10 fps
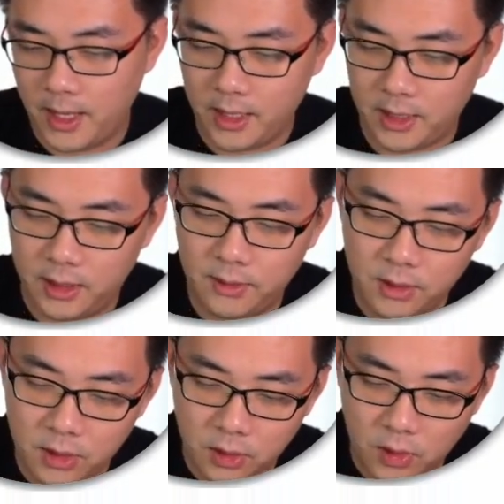here
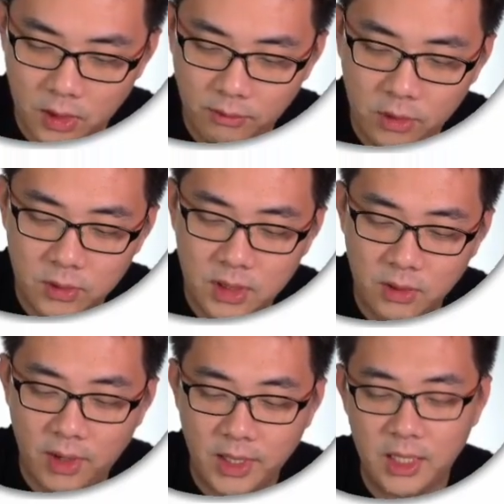you can either use dy
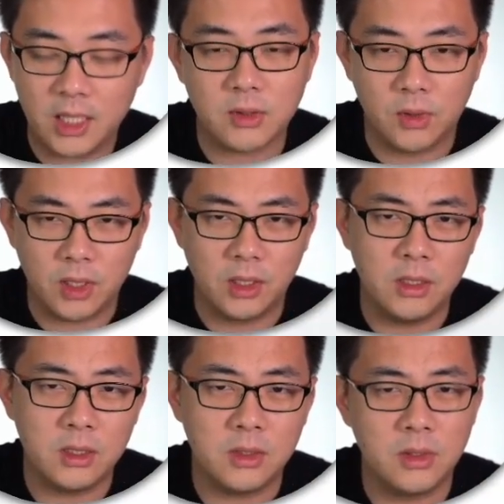dx or can
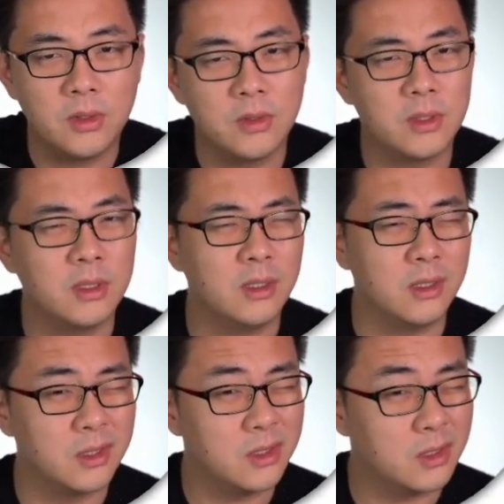just use
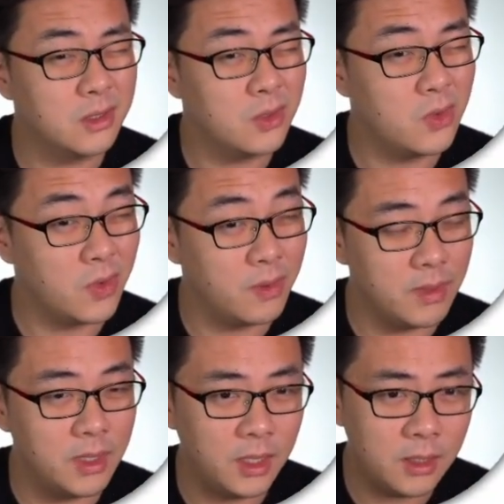
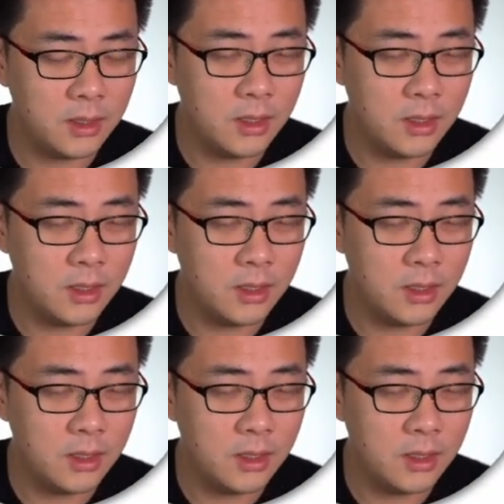discriminant.